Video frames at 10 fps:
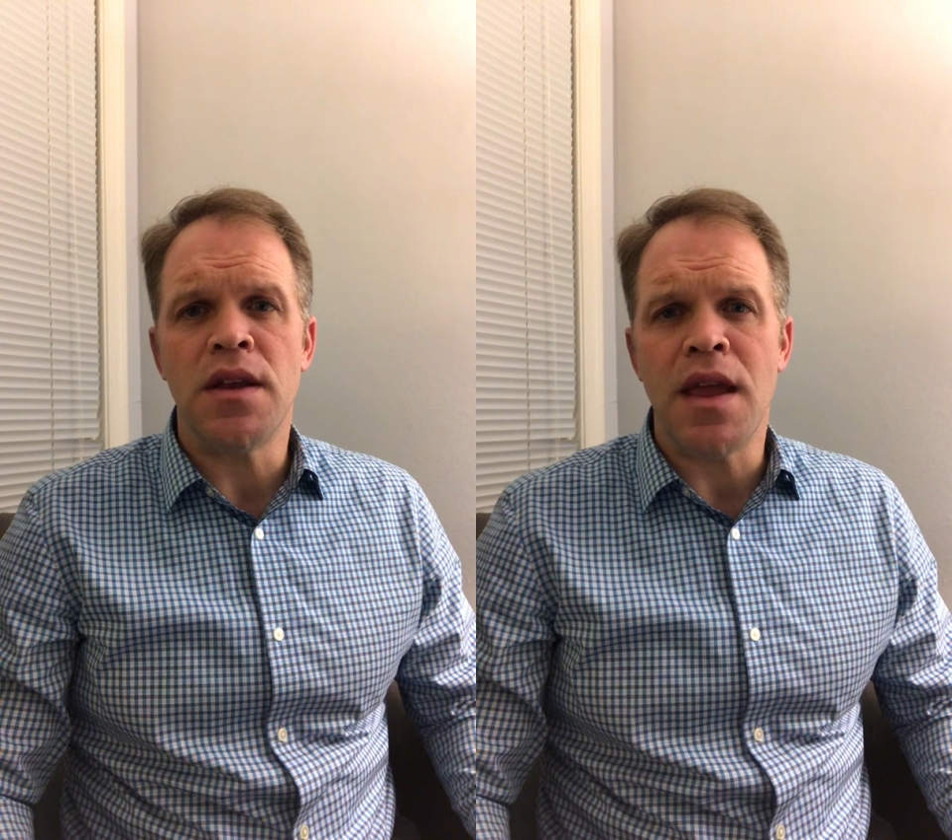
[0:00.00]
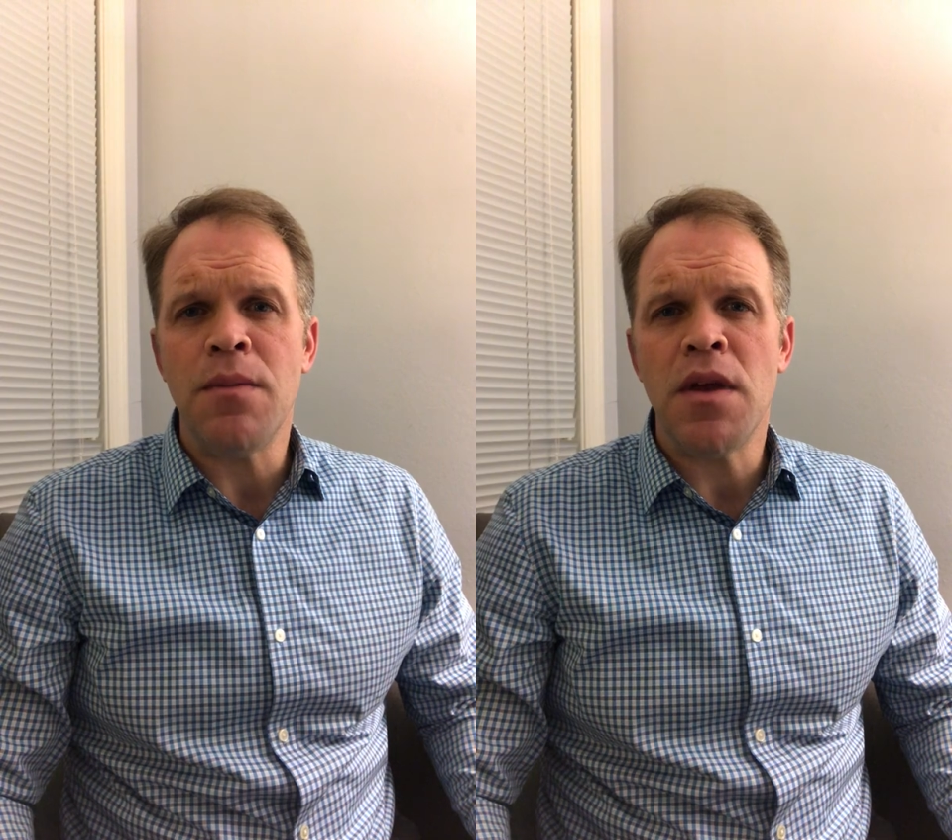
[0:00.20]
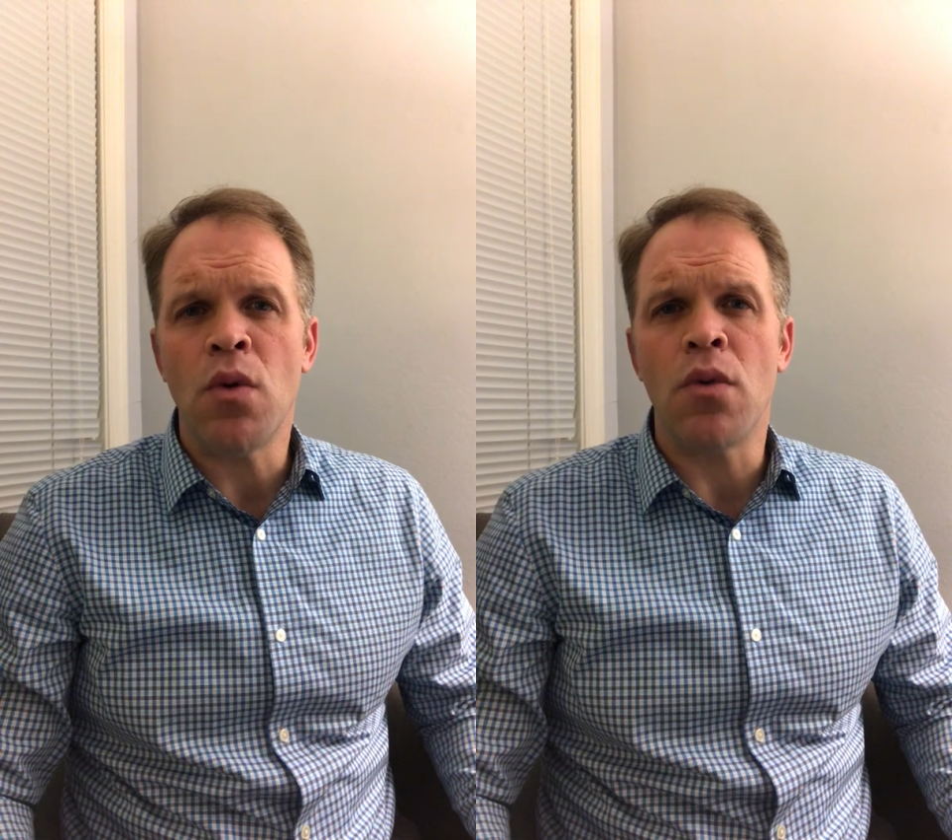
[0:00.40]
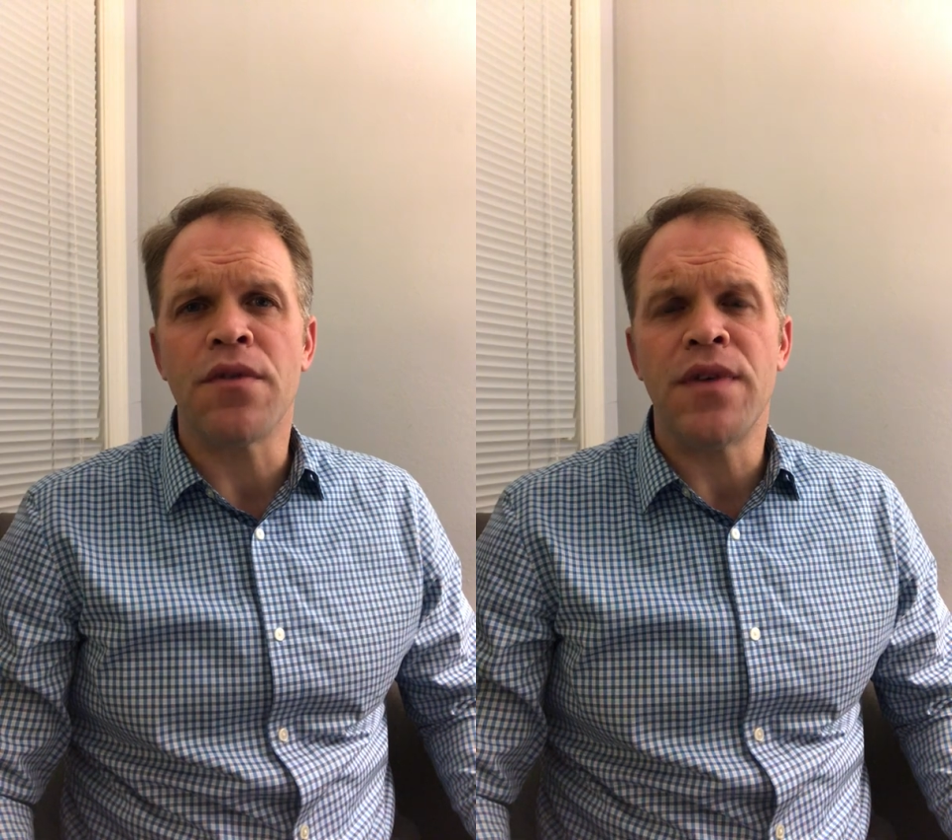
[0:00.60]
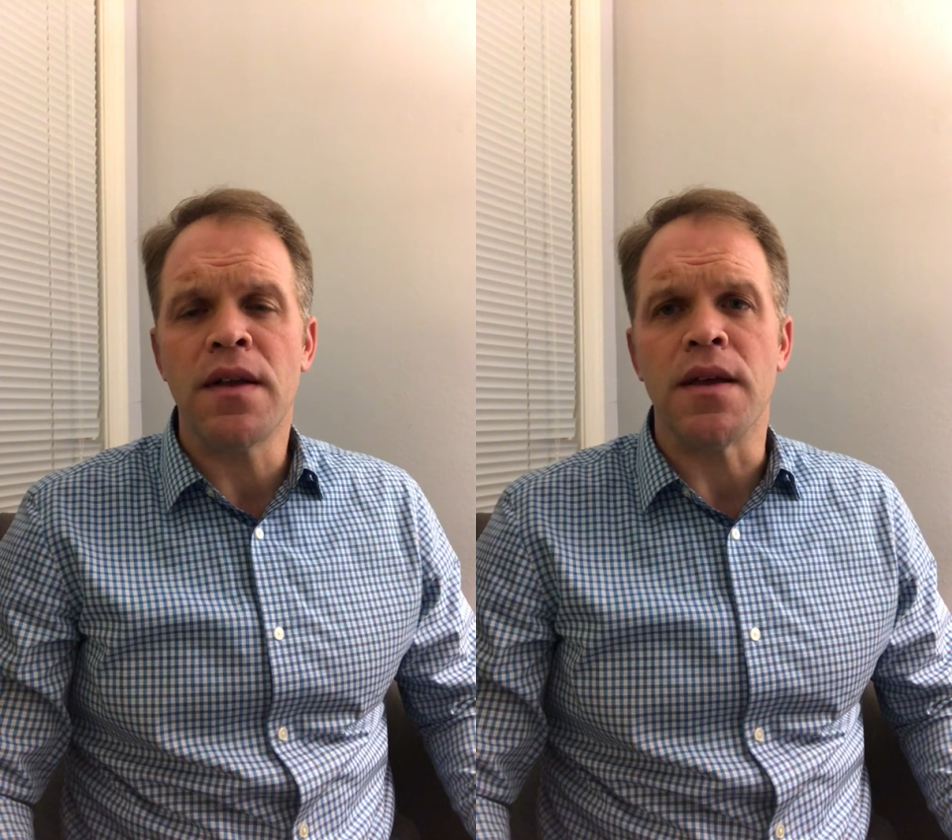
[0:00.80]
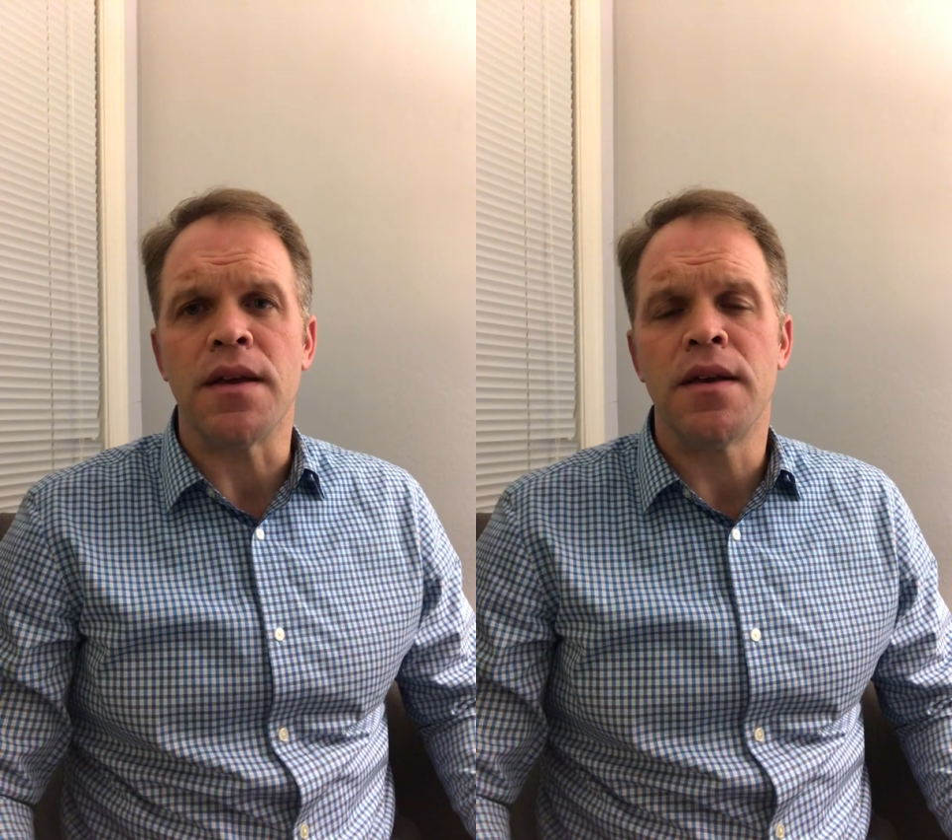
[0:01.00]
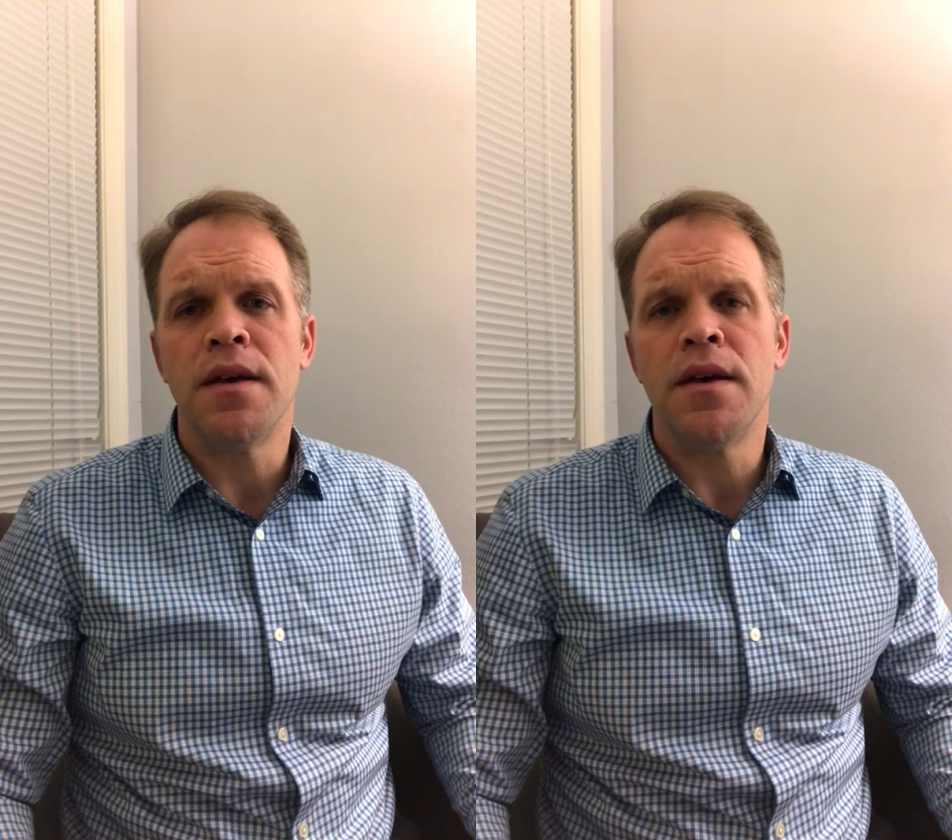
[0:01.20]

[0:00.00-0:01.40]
naming what we're feeling,